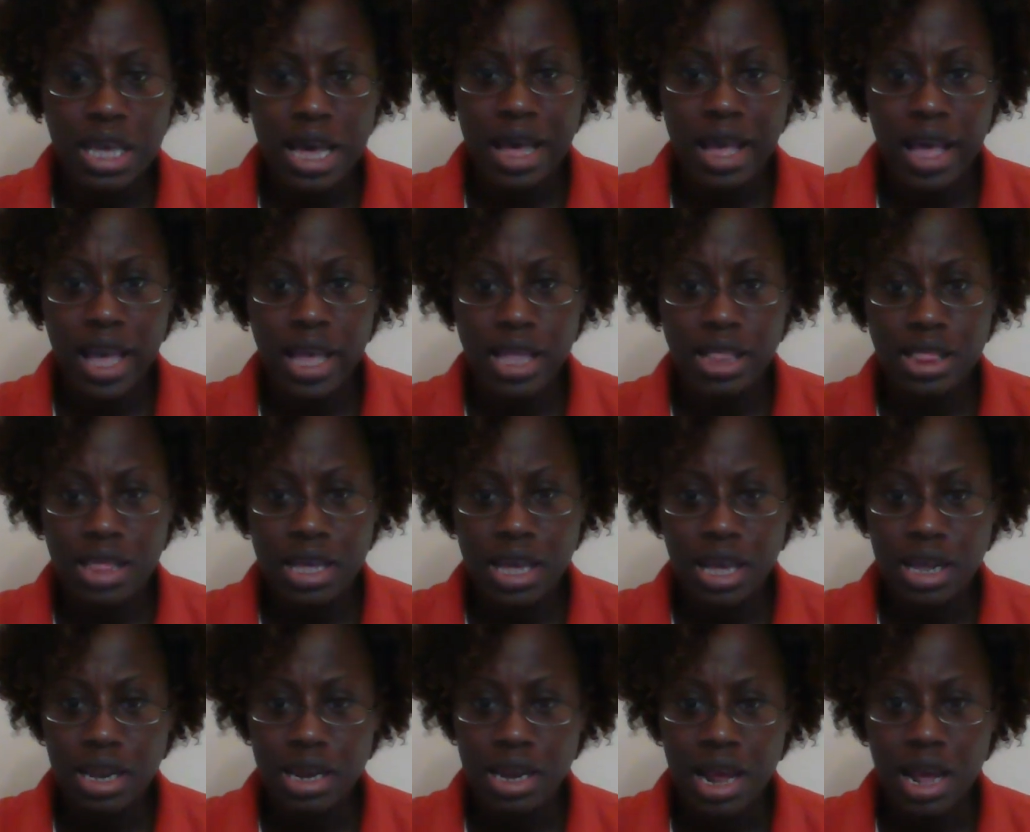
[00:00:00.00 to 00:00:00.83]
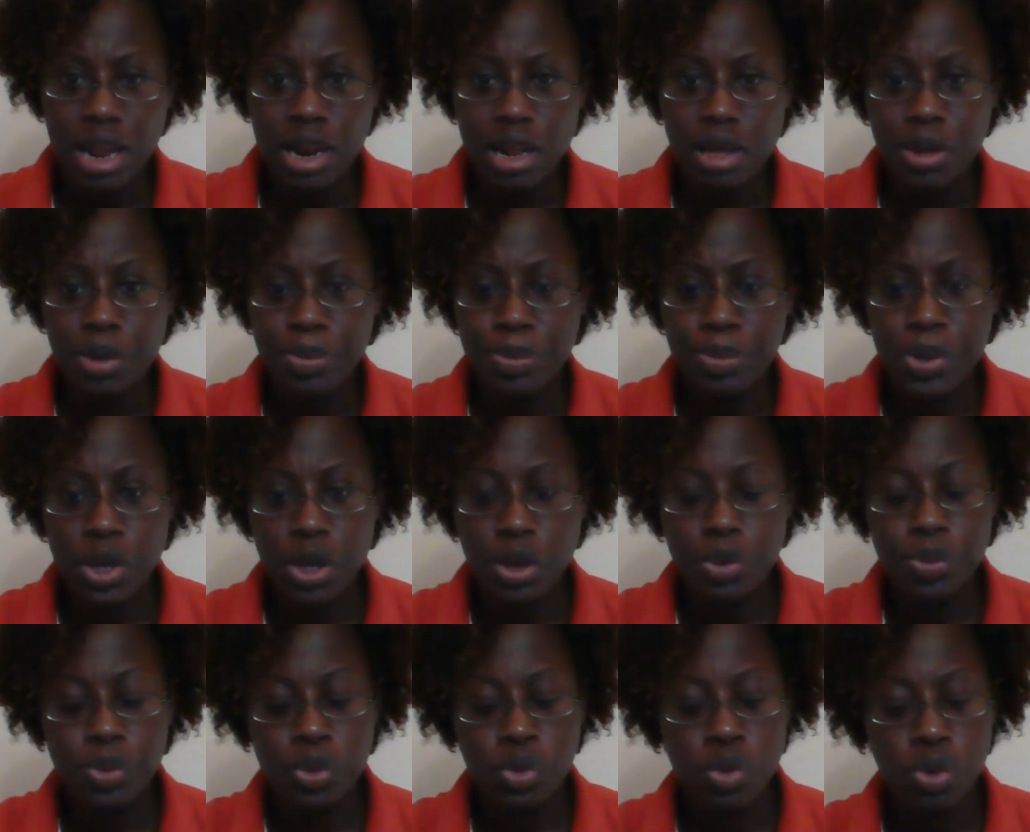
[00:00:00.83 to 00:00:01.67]
I hate that not
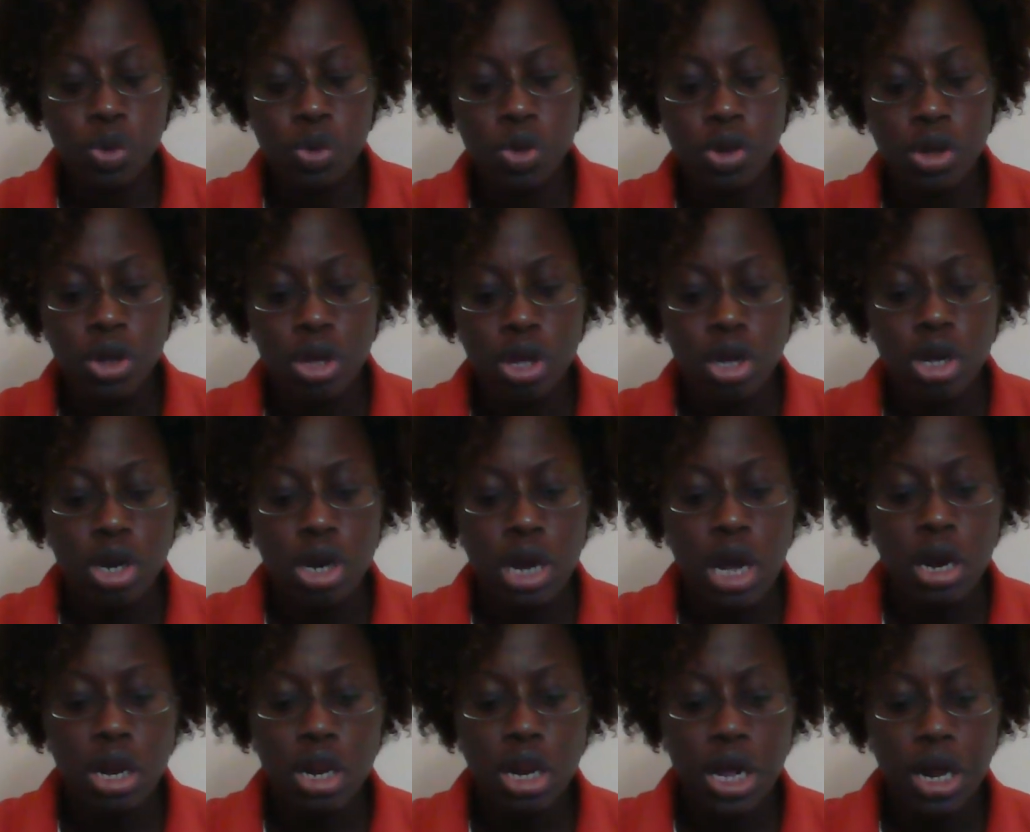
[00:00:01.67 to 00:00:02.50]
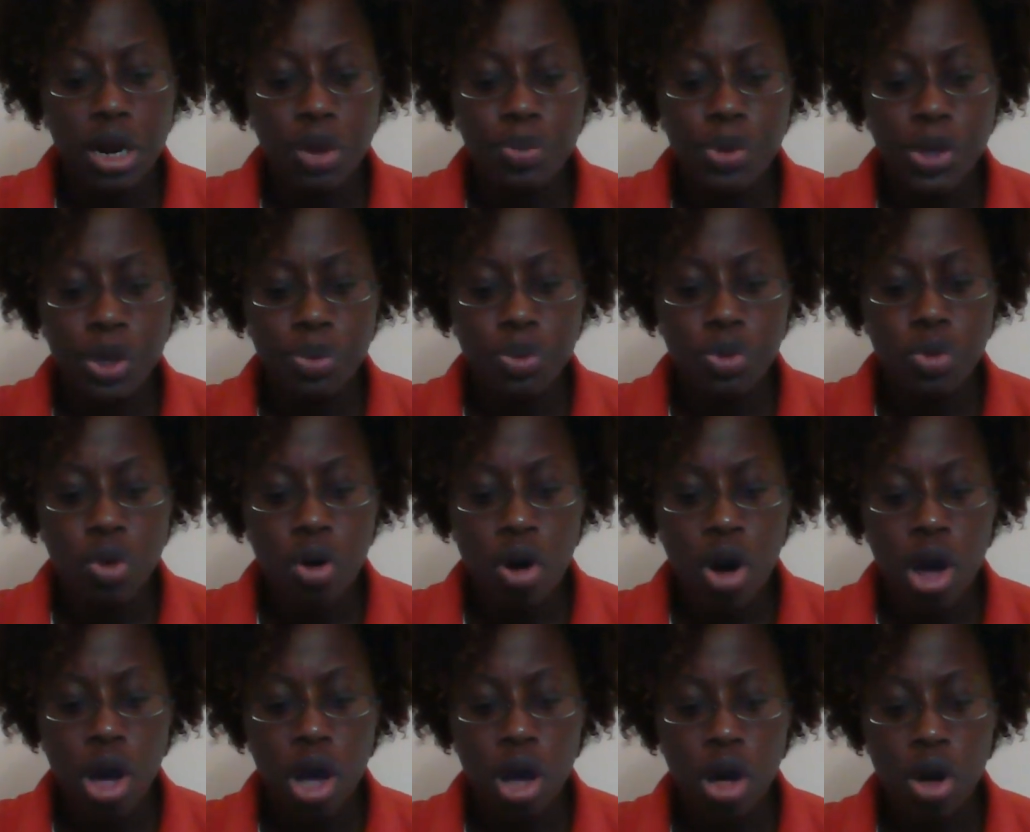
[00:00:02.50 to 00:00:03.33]
a lot of people
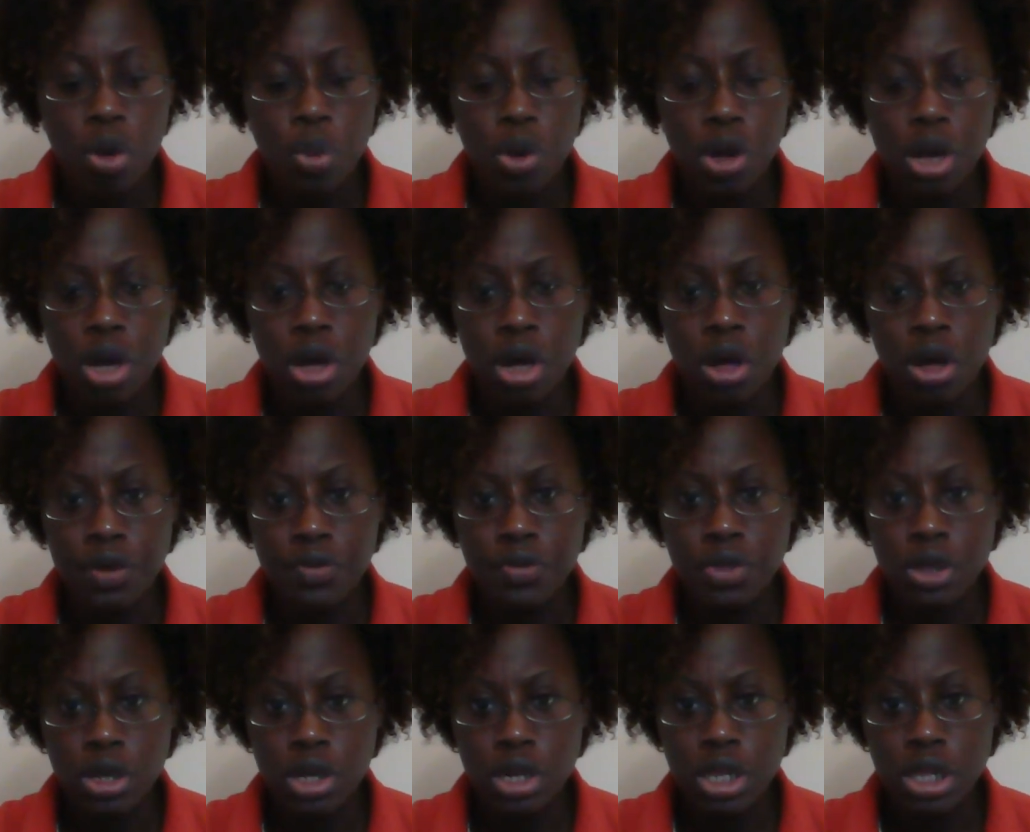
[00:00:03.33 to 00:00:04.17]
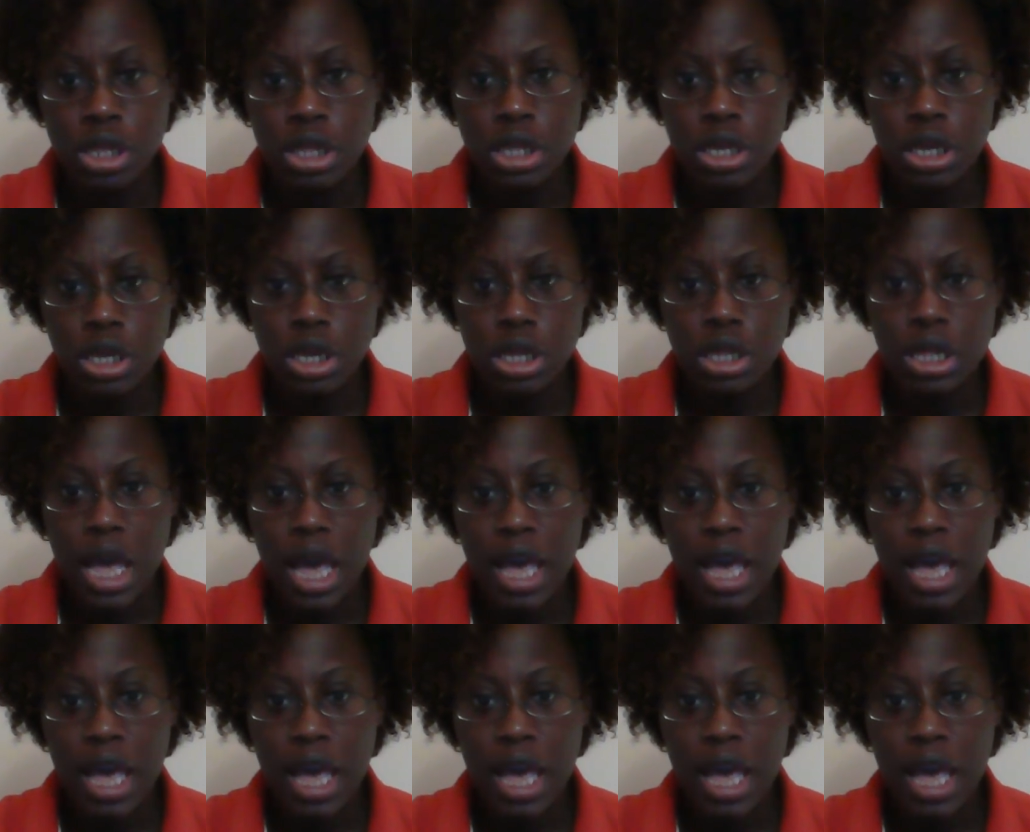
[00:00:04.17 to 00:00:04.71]
are aware of the disease.